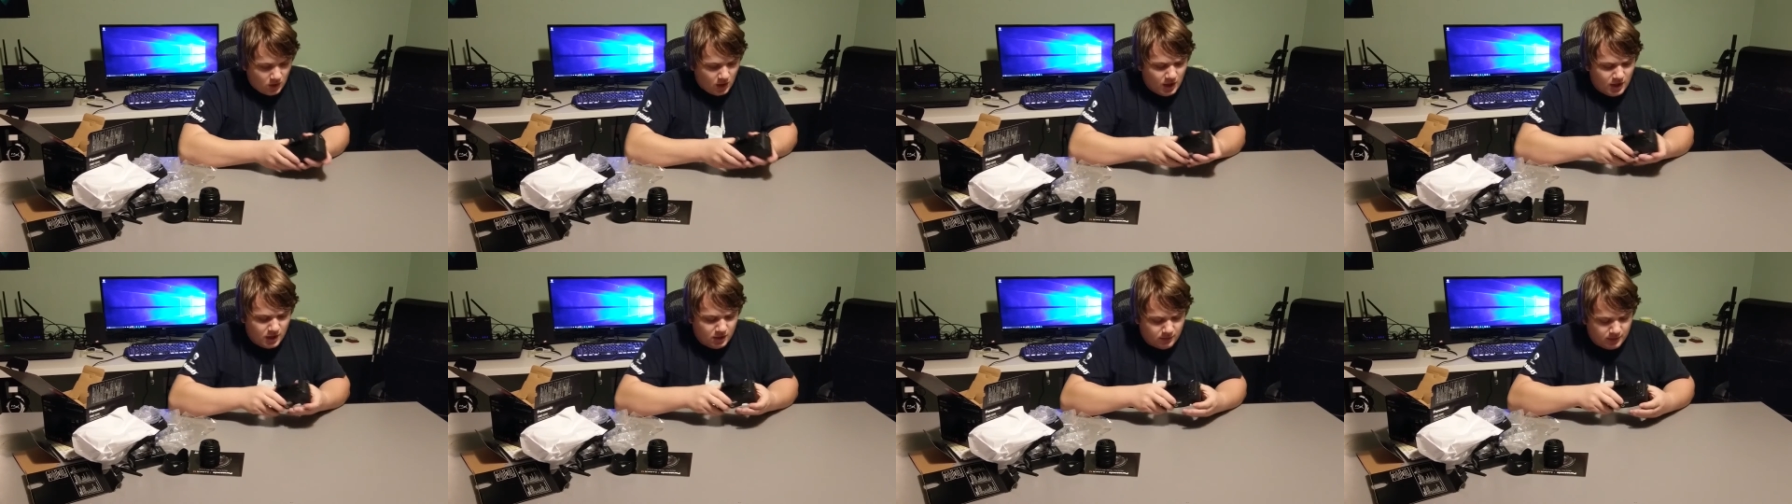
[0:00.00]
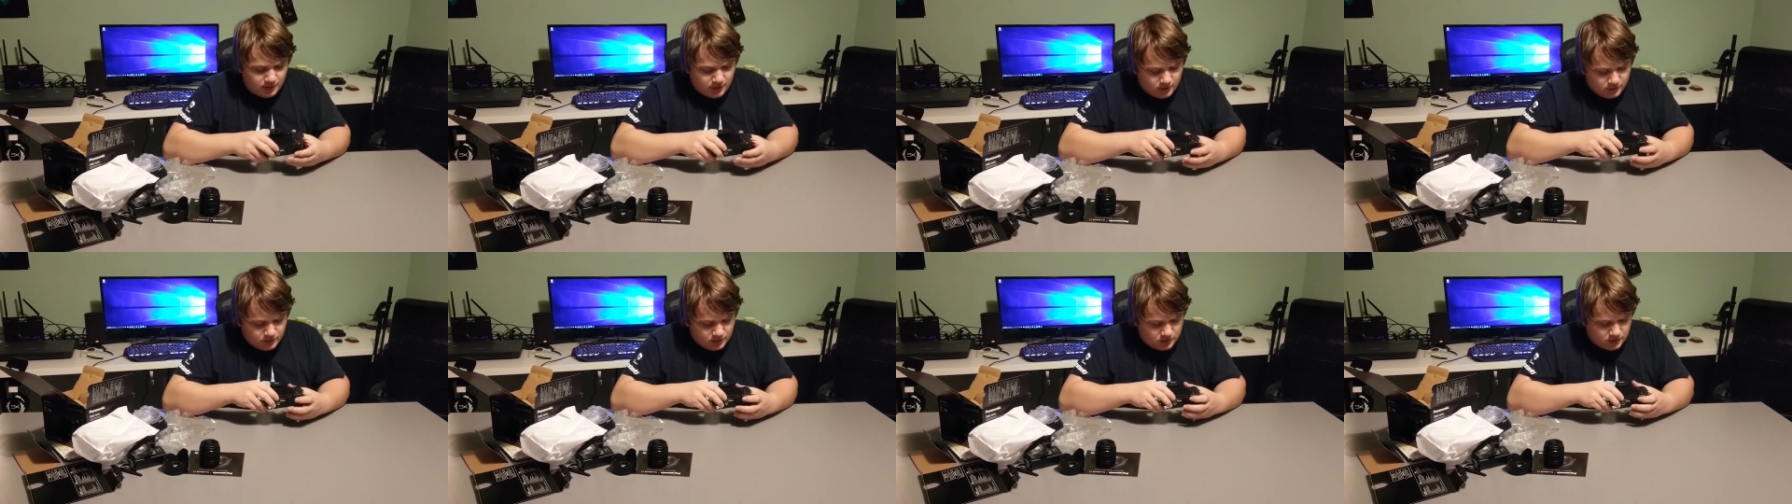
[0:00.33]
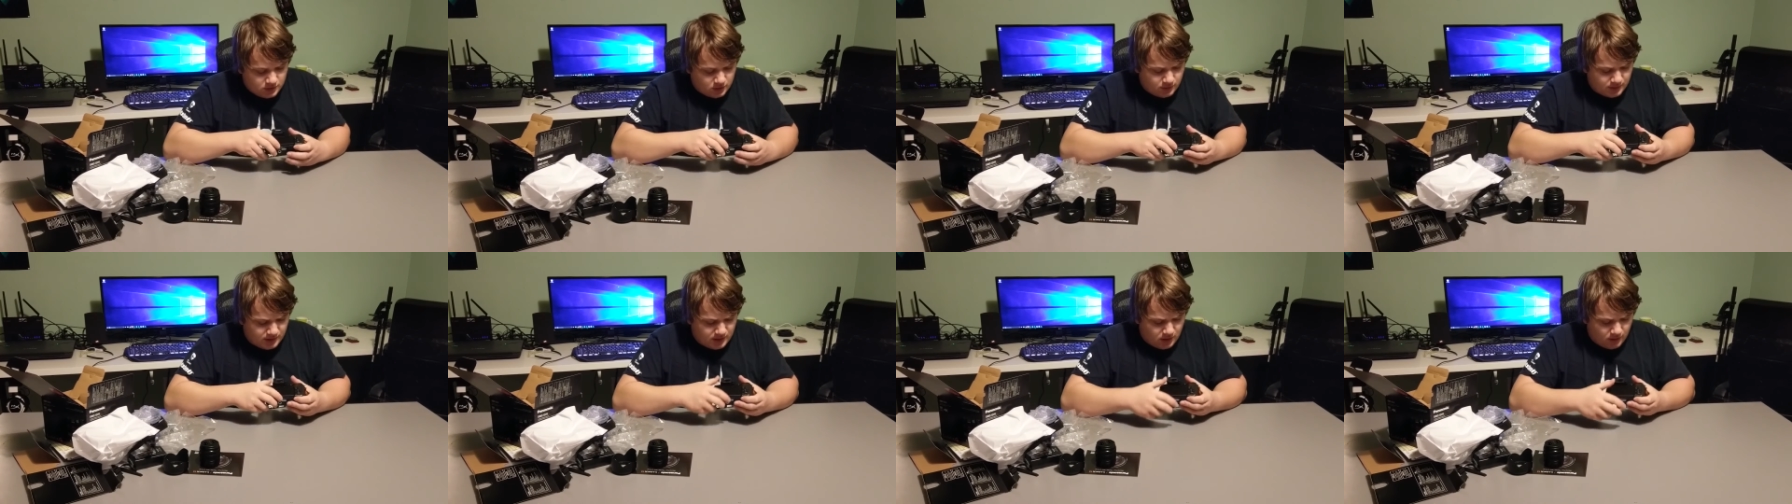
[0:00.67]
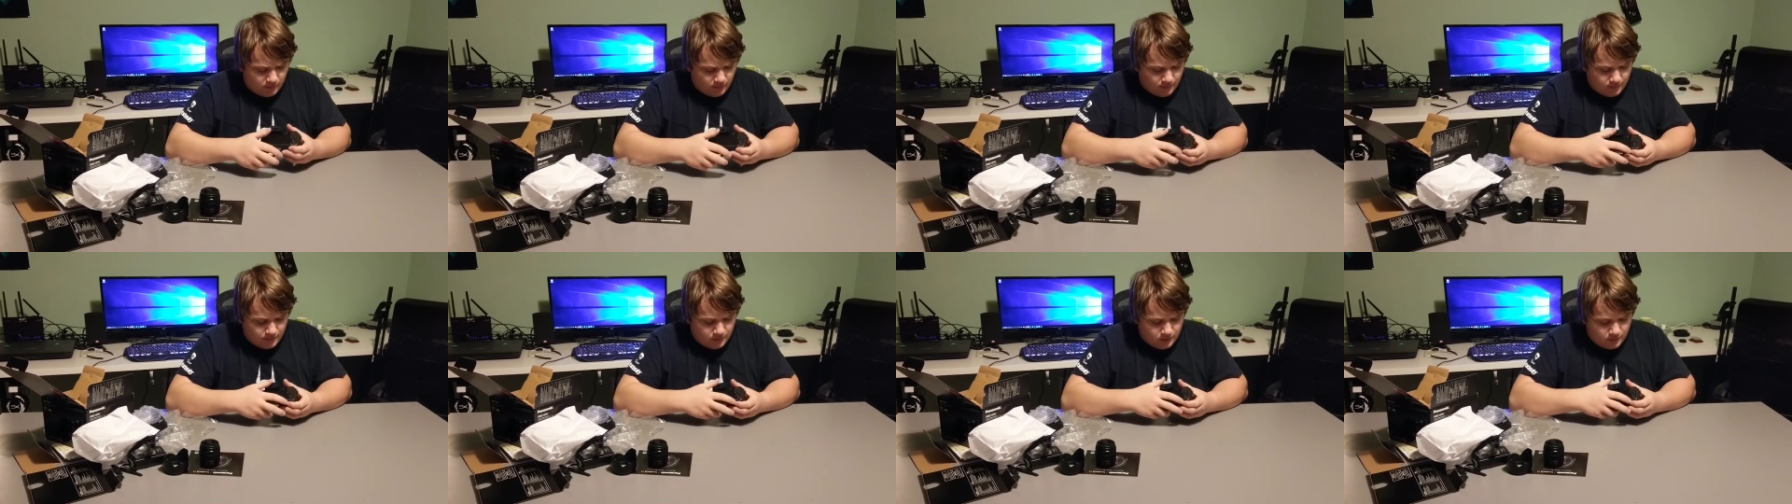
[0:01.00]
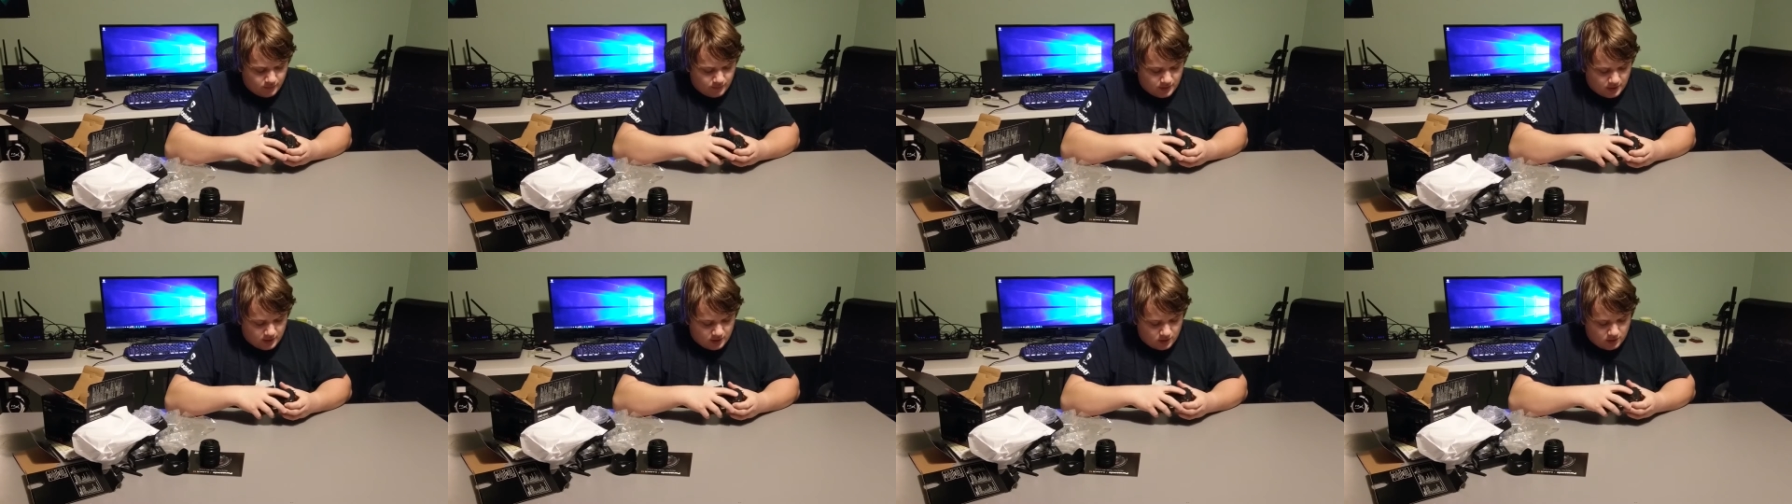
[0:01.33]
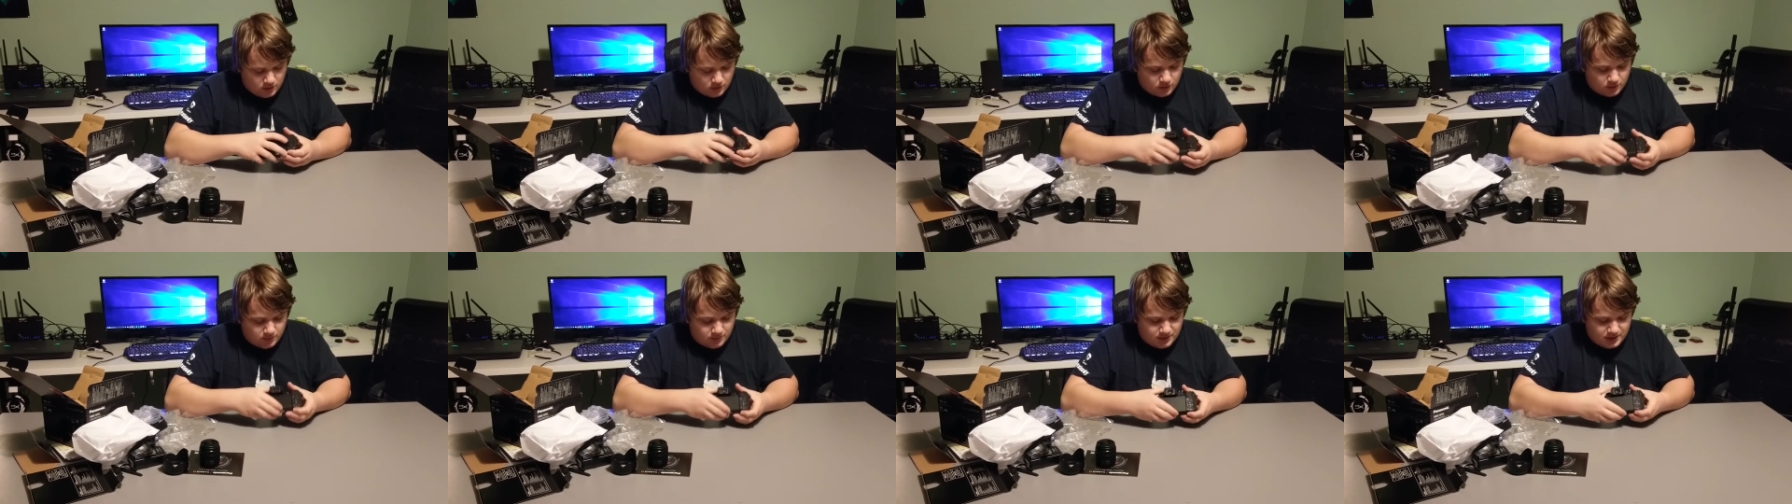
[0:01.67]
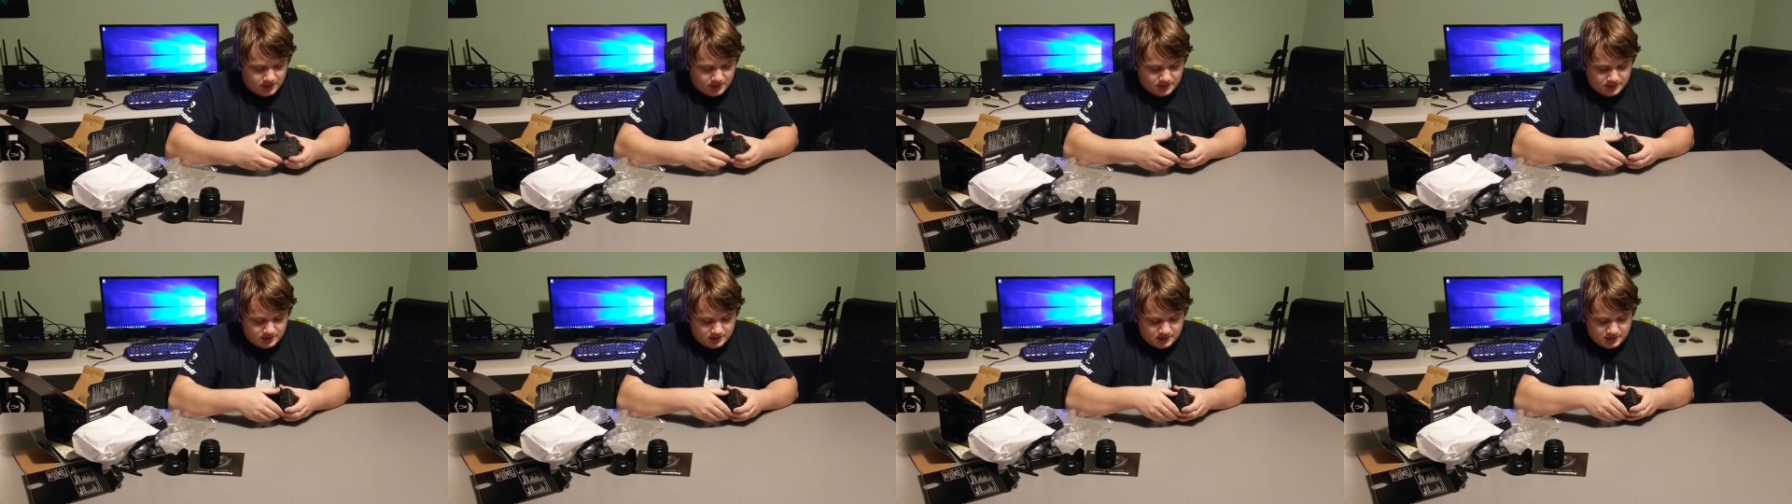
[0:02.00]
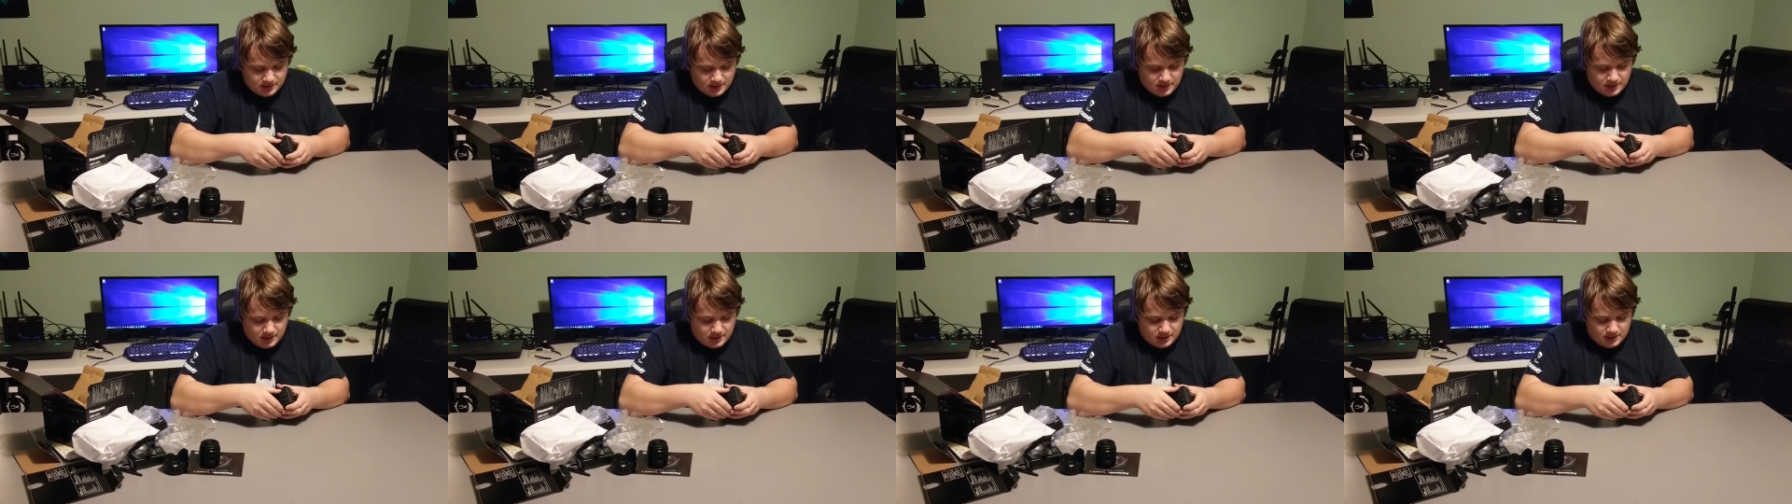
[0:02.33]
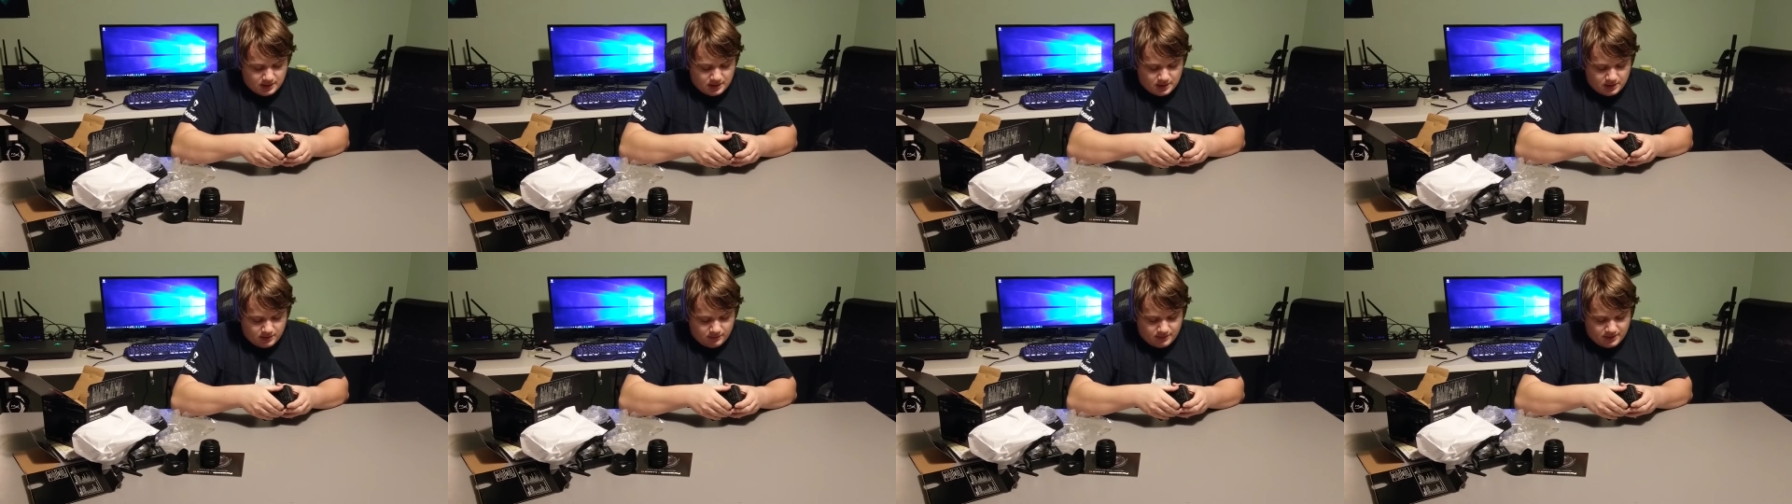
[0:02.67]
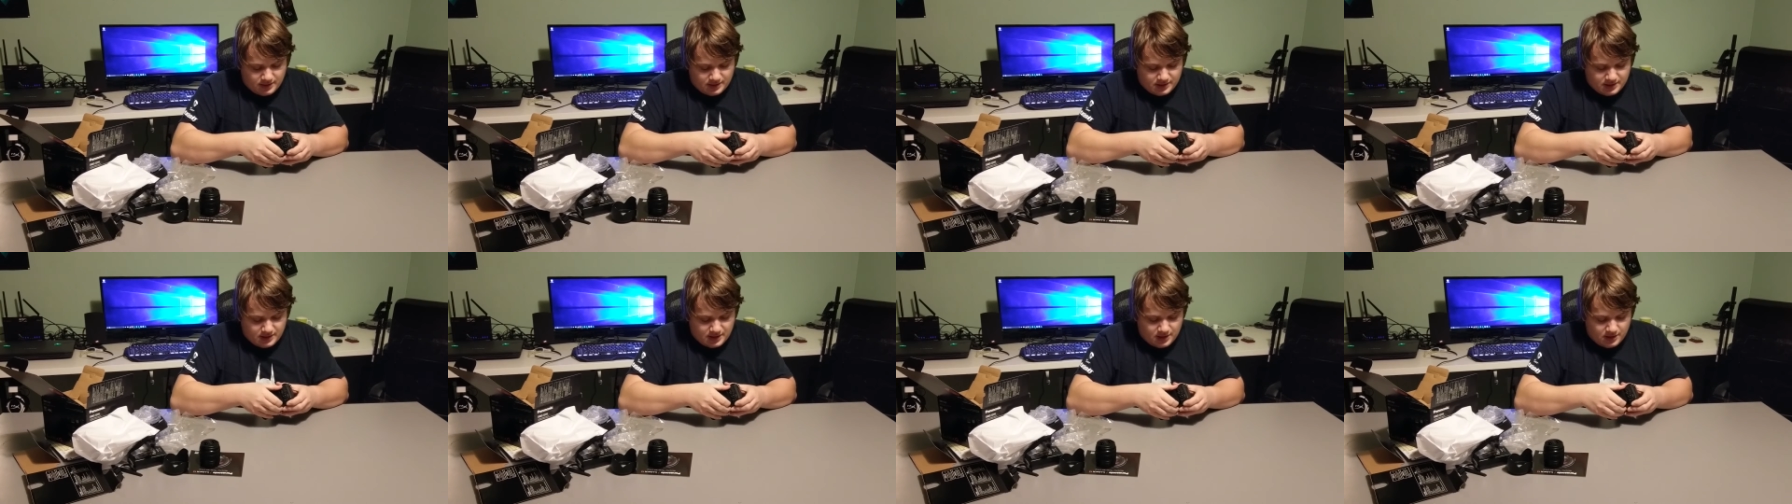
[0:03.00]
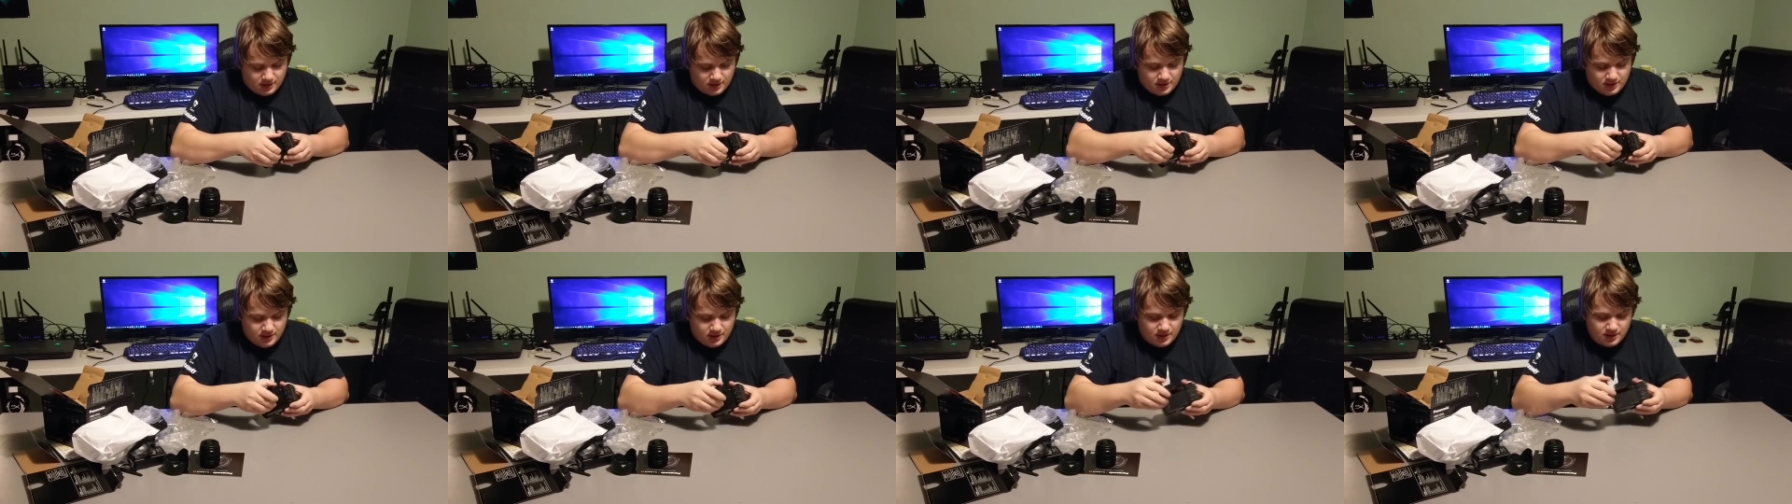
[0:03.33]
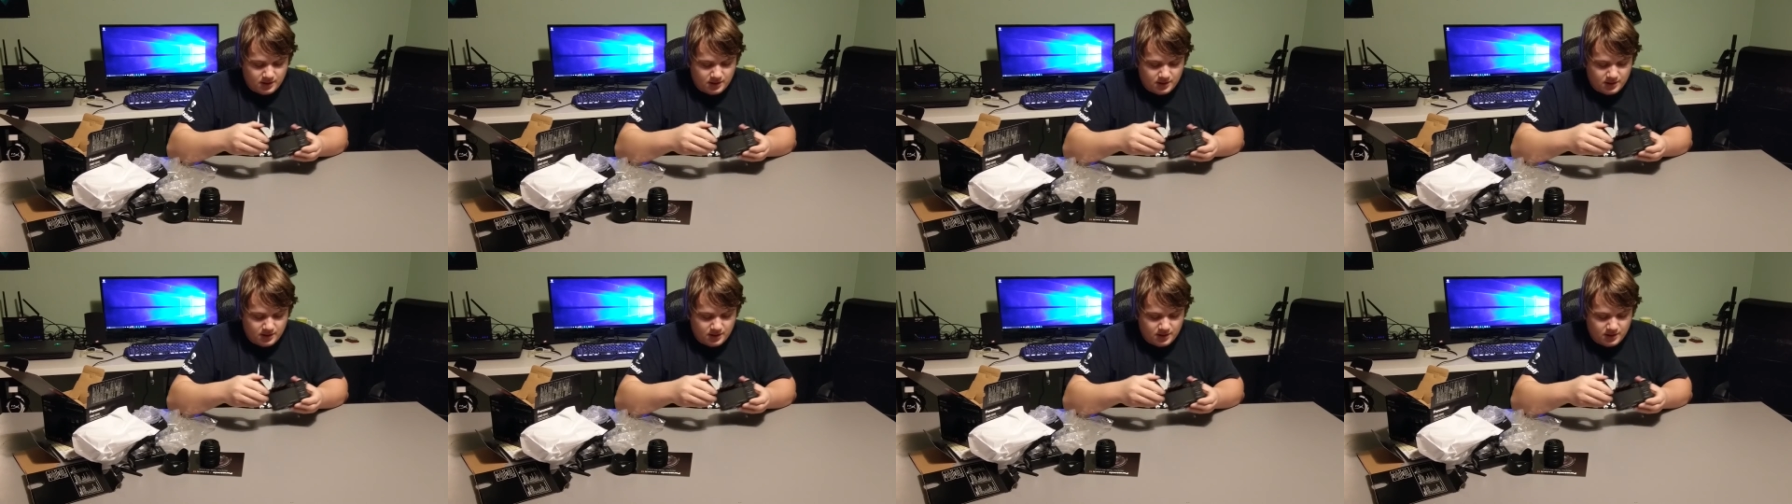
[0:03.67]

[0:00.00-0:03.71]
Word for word: Anyway, though, just a quick overview. You've got all your buttons uh, right there.